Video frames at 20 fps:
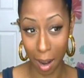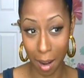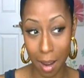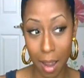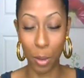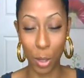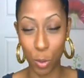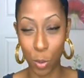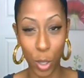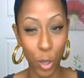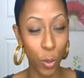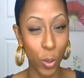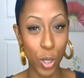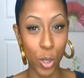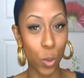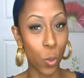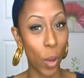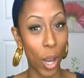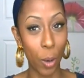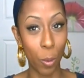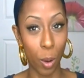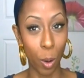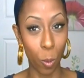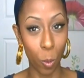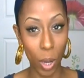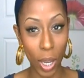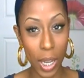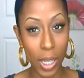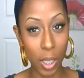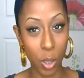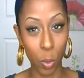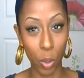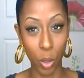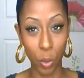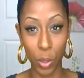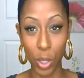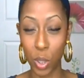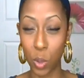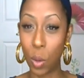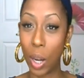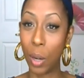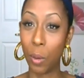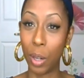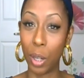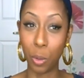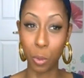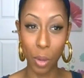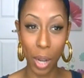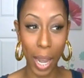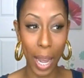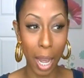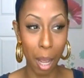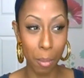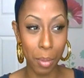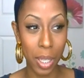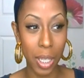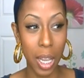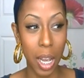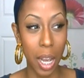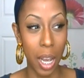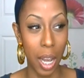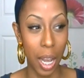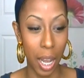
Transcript: Hair. That's one of the reasons why I wear wigs. That's one of the reasons why I wear wraps.